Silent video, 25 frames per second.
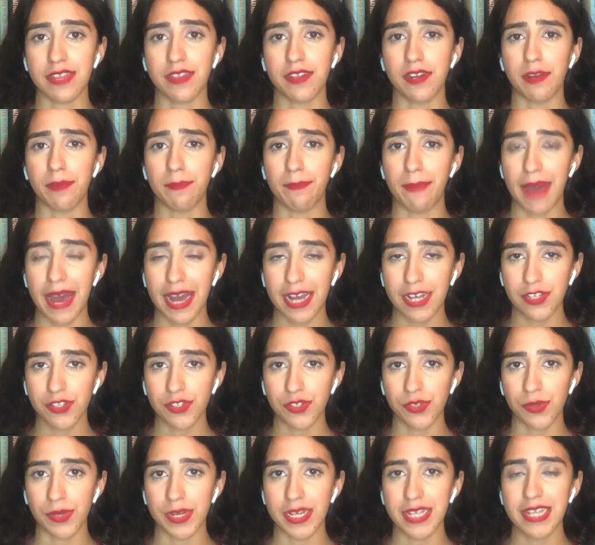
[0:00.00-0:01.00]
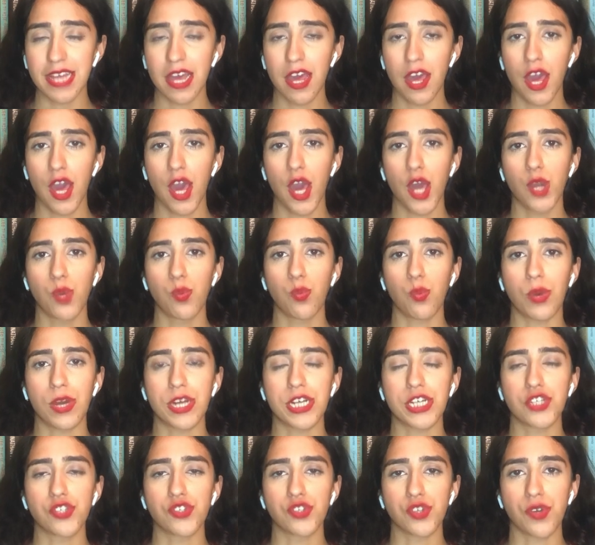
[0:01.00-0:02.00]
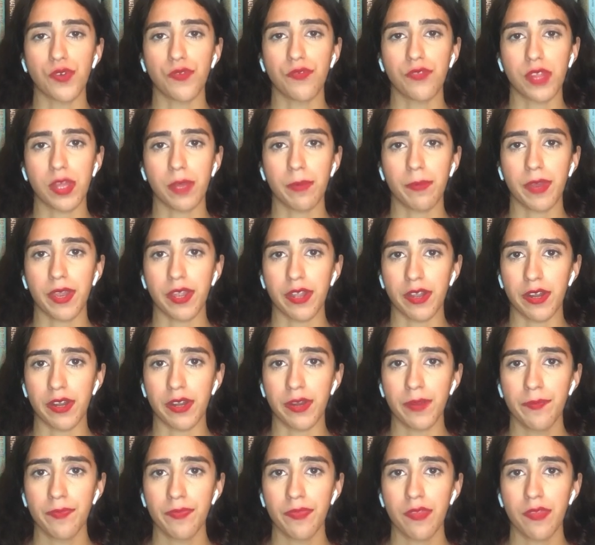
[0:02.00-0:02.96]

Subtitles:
their backstories and what drove them here.